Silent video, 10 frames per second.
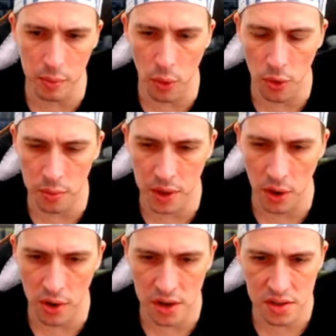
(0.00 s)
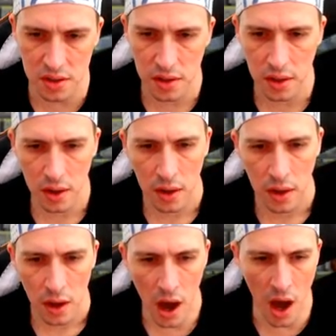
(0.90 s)
more, to be honest.
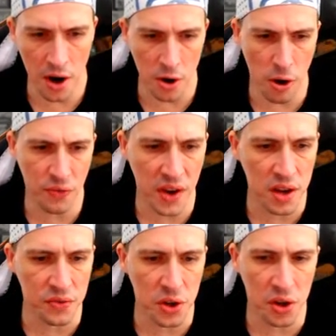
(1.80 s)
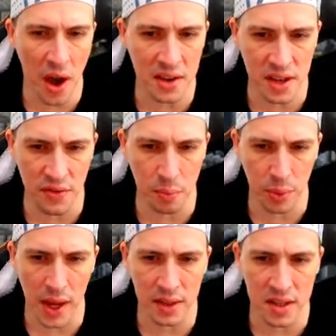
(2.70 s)
I don't know if any of you guys ever
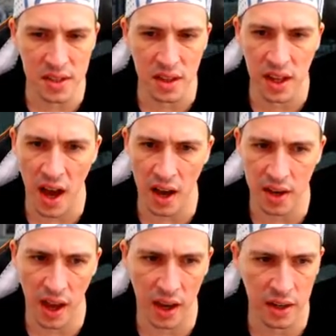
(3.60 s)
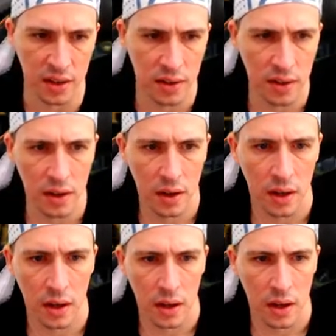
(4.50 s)
played this in the arcade.
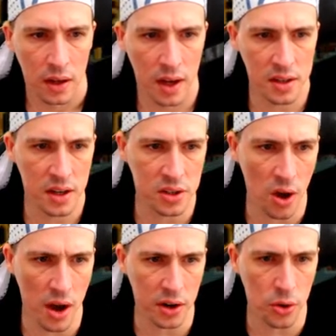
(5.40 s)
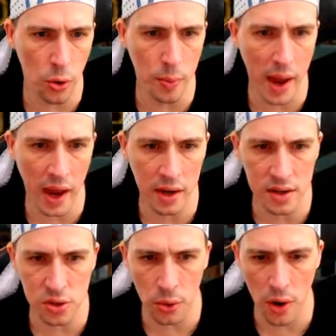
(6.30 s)
It's kind of cool, man.
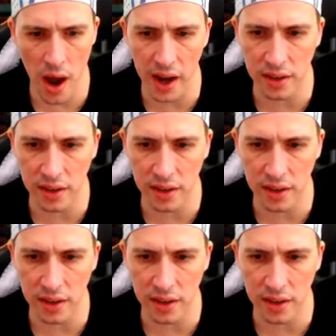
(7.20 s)
It's alright.